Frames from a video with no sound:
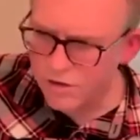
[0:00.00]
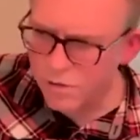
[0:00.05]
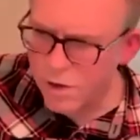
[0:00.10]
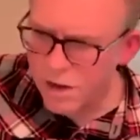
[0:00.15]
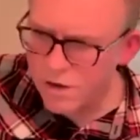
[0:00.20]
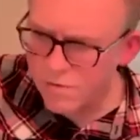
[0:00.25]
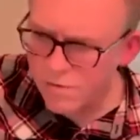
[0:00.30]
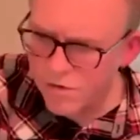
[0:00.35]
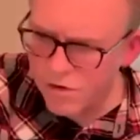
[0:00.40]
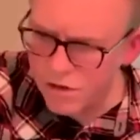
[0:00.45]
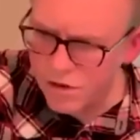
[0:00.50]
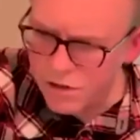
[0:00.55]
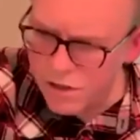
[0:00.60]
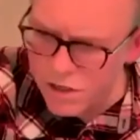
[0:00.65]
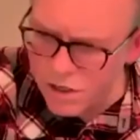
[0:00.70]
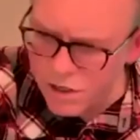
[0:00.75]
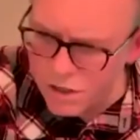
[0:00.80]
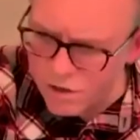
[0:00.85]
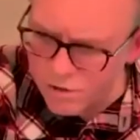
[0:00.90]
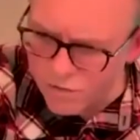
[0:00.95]
it's meant for
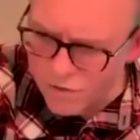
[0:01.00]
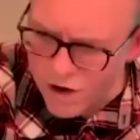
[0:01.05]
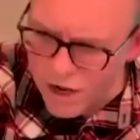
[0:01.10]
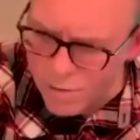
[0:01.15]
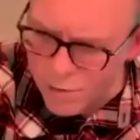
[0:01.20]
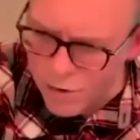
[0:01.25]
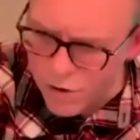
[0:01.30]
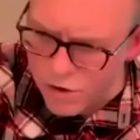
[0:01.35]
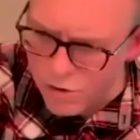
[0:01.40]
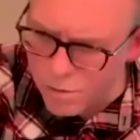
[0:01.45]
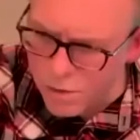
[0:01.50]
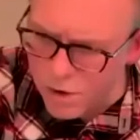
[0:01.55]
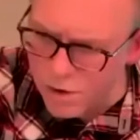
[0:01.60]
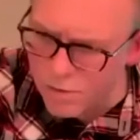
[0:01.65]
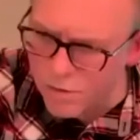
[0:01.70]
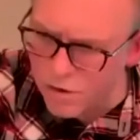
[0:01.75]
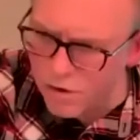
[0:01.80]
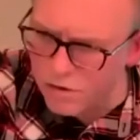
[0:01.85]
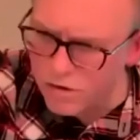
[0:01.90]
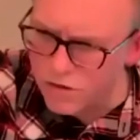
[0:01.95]
cleaning the fretboard, but
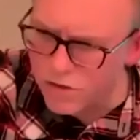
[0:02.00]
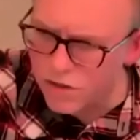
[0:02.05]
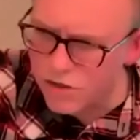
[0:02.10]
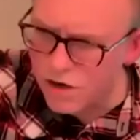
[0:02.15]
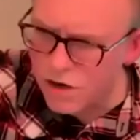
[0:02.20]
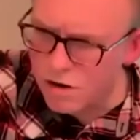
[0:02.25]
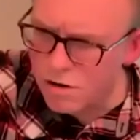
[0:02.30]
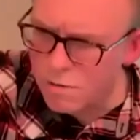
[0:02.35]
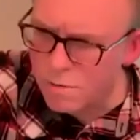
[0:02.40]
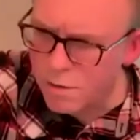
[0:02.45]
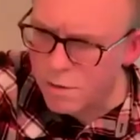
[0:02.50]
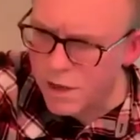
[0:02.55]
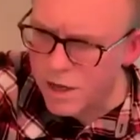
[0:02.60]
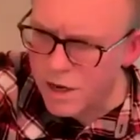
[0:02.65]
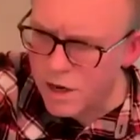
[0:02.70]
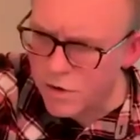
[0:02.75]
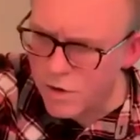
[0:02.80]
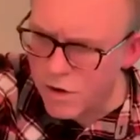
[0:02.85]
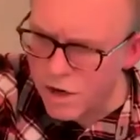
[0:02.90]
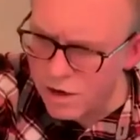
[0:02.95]
I'm not sure. But
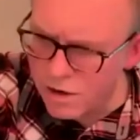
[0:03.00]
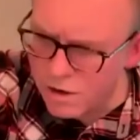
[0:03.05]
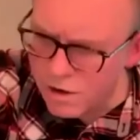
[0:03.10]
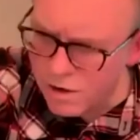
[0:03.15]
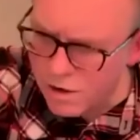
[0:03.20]
anyway,